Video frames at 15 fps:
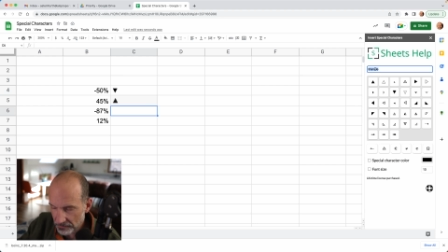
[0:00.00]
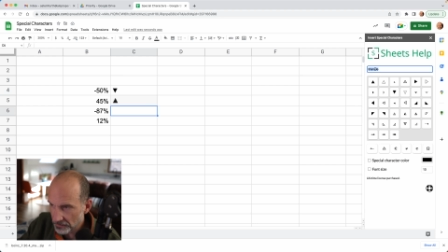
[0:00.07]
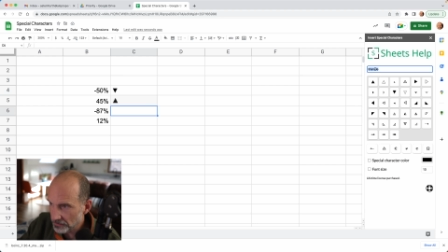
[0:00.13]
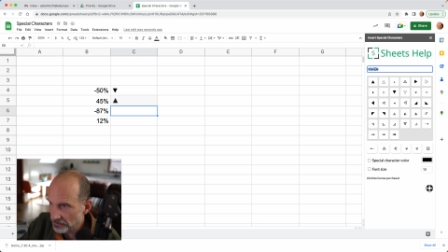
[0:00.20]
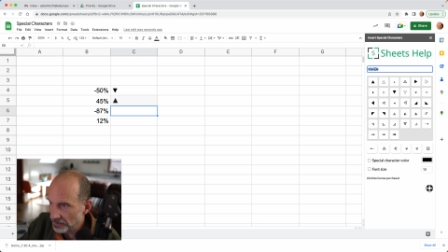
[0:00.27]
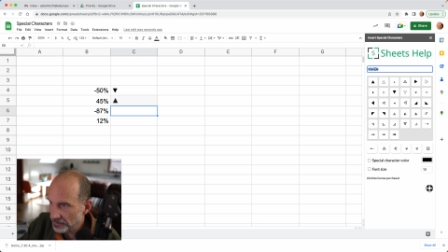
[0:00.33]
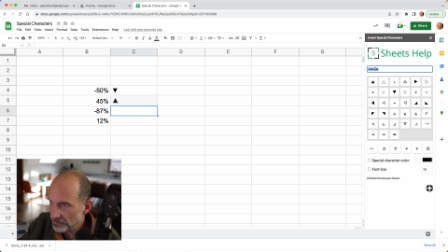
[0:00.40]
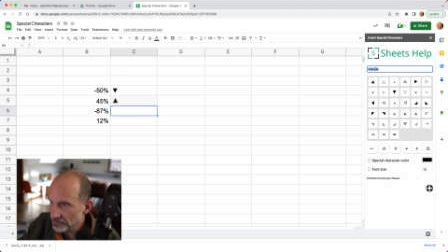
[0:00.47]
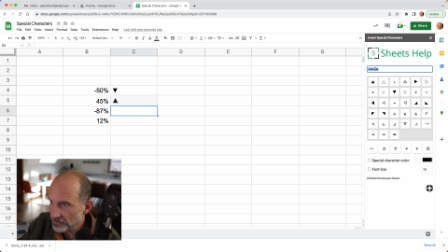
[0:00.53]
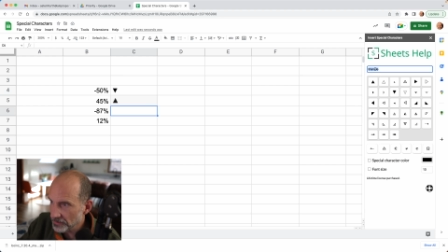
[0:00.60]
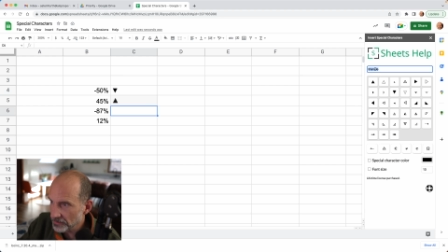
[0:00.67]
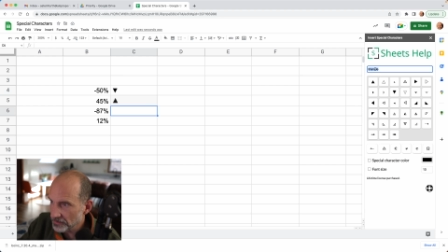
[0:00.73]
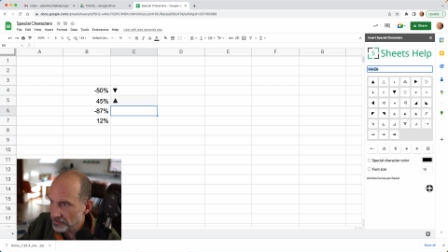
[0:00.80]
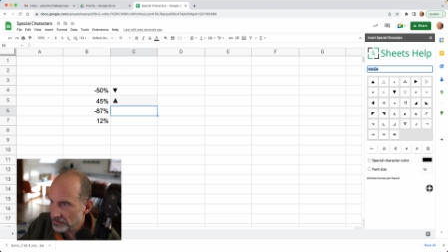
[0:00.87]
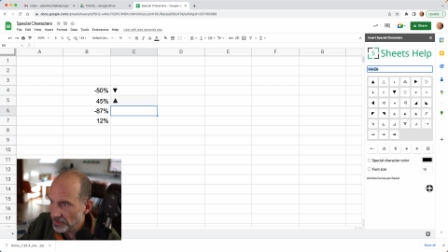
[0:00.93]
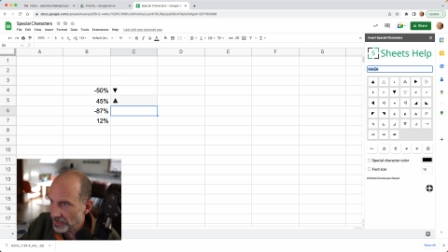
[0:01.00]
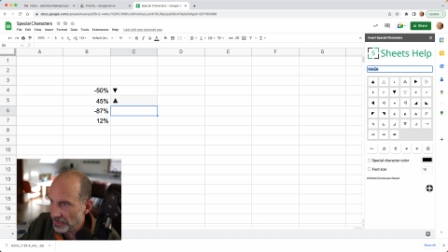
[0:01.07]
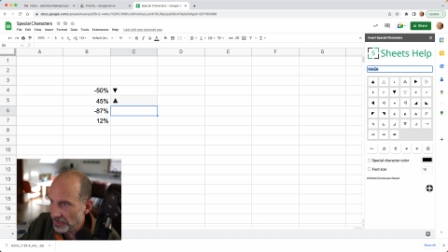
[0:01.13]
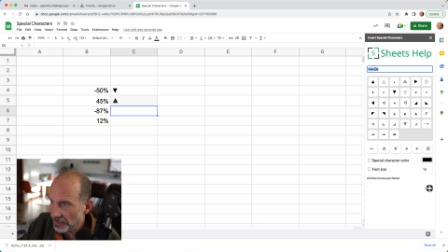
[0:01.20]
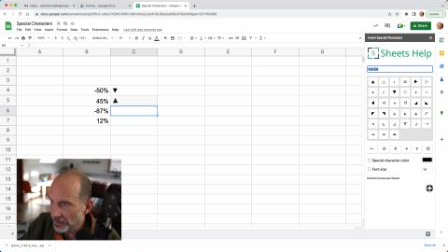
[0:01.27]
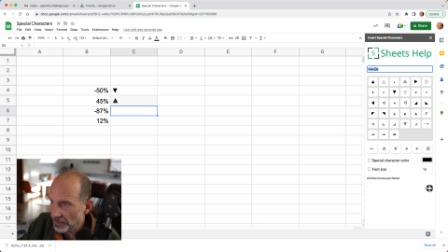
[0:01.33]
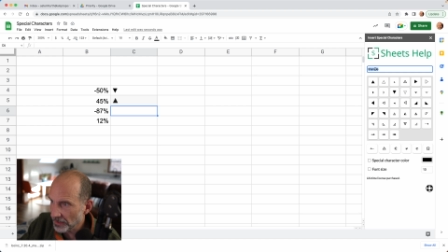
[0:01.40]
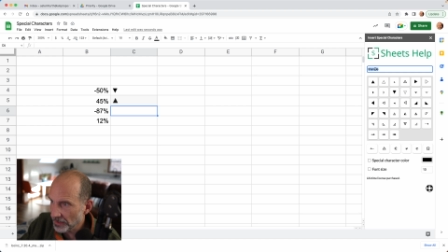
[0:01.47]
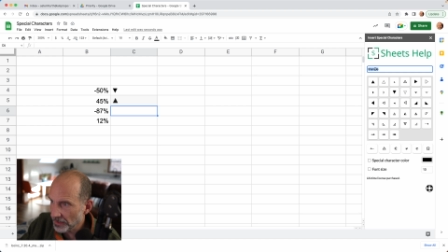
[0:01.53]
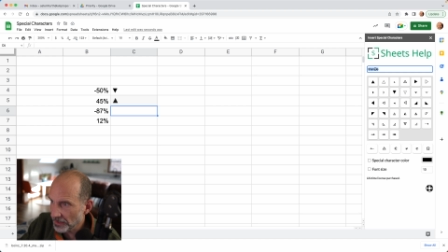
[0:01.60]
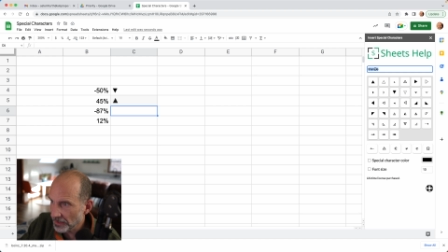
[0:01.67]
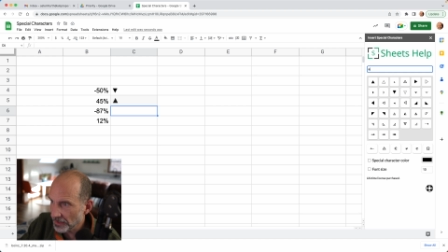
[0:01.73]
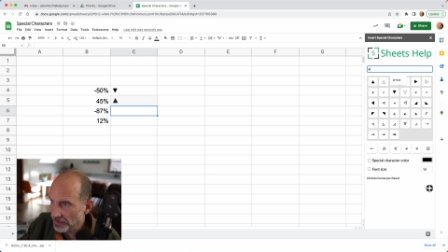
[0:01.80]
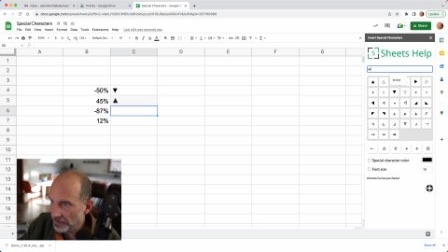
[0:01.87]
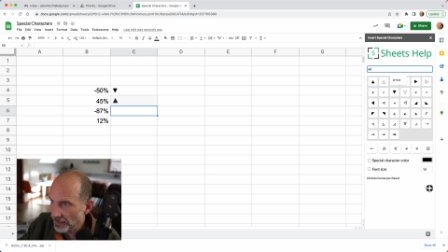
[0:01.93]
So let's just say a,
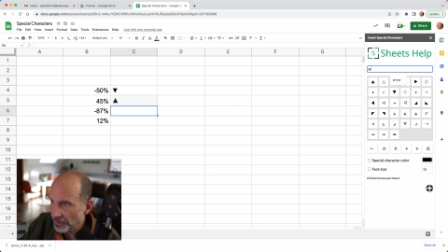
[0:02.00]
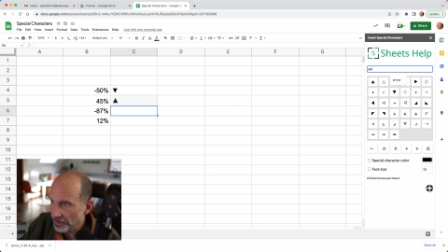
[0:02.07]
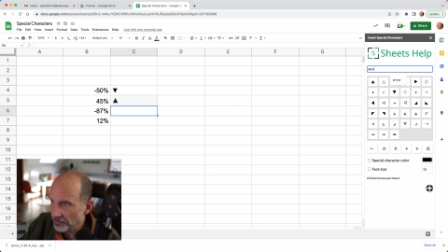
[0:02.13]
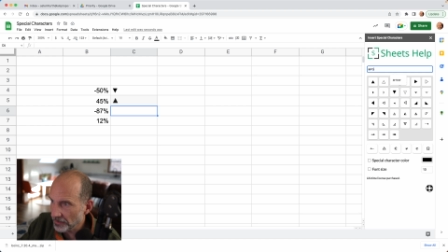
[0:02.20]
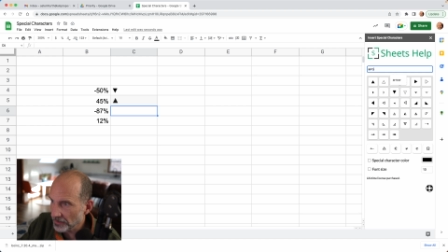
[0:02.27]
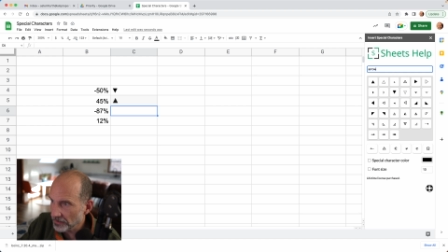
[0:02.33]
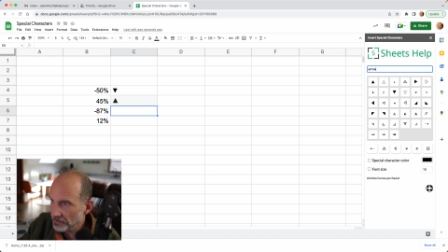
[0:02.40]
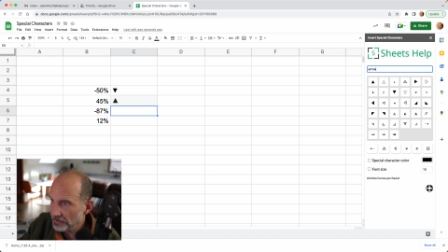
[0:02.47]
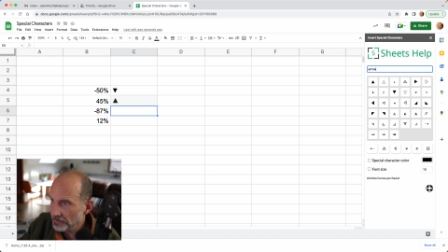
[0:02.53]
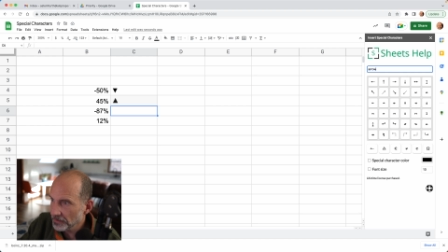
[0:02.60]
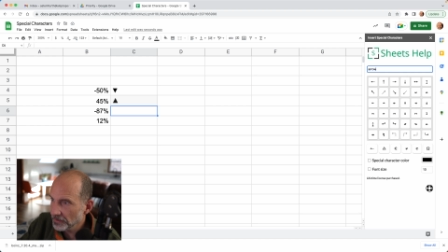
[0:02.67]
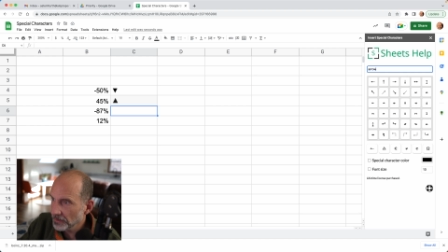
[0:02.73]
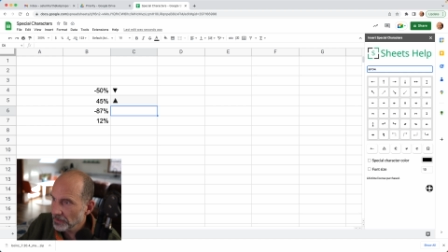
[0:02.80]
an arrow